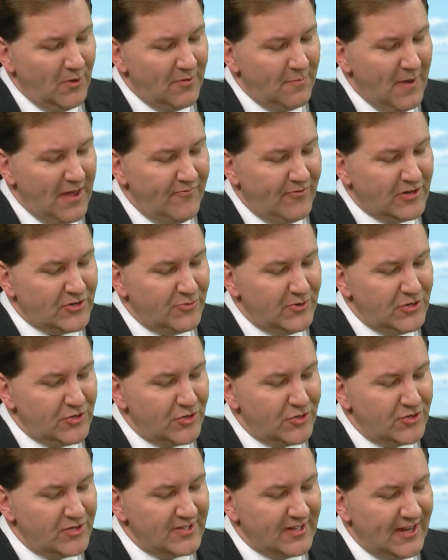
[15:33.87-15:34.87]
with My Victory
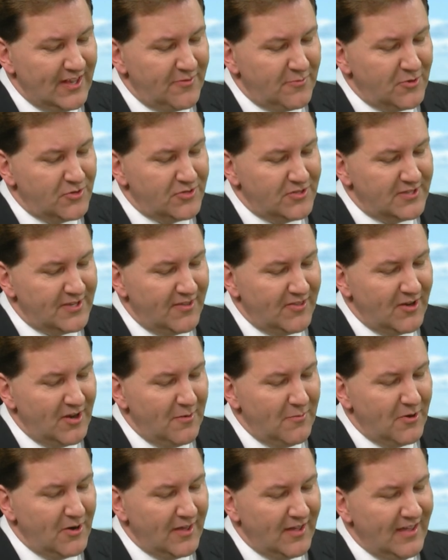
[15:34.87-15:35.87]
Churches in Lethbridge, Southern
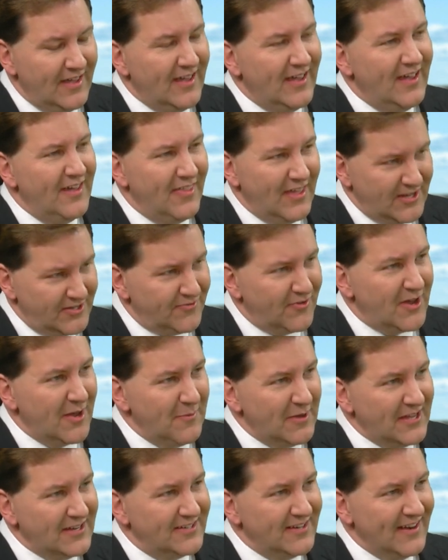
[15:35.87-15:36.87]
Alberta, thanks for
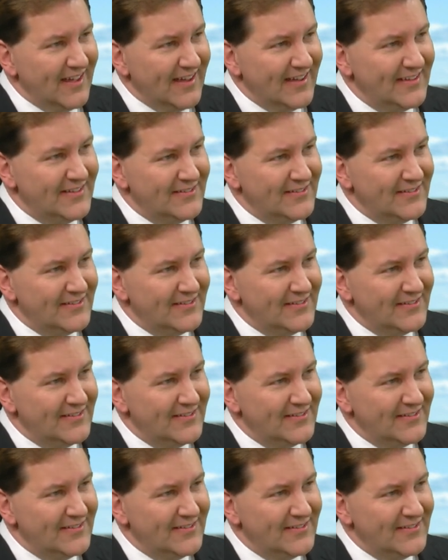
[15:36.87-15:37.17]
coming in today.